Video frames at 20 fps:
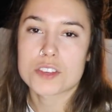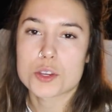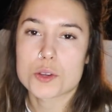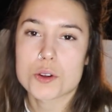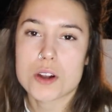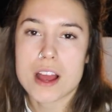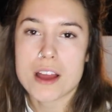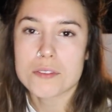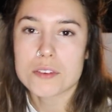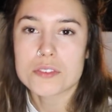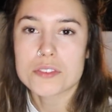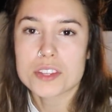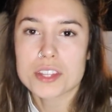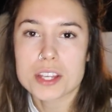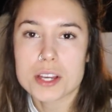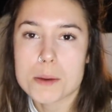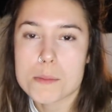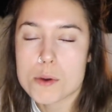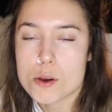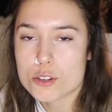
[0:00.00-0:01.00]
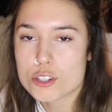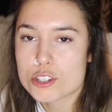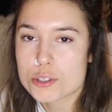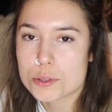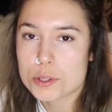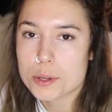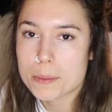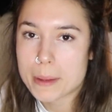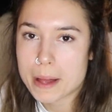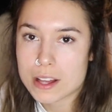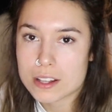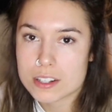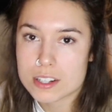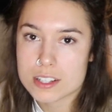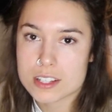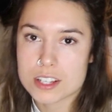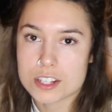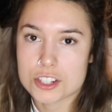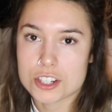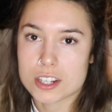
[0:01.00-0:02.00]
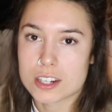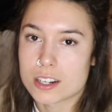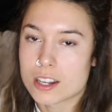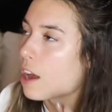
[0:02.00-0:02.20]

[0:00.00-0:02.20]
You're ever feeling emotional about a decision,